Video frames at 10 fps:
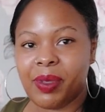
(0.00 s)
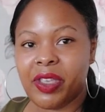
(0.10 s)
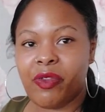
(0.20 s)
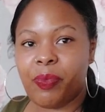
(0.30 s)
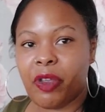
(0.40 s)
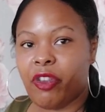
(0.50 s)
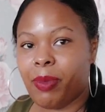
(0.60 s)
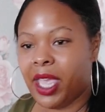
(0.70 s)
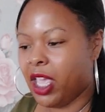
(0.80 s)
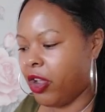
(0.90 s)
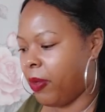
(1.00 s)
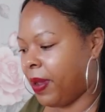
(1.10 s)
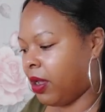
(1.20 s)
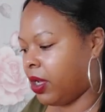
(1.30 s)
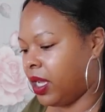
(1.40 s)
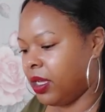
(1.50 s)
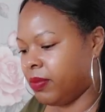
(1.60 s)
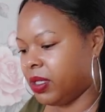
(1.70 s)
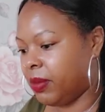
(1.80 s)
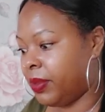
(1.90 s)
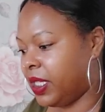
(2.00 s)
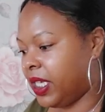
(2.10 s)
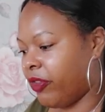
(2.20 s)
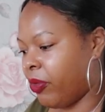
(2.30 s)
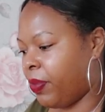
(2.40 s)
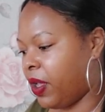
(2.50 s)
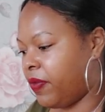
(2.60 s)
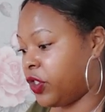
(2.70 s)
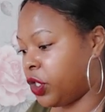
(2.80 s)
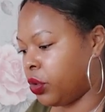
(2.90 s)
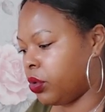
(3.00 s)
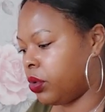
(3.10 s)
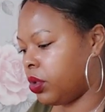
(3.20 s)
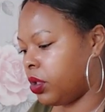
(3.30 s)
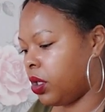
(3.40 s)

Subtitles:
give birth. You may hear about somebody giving birth soon.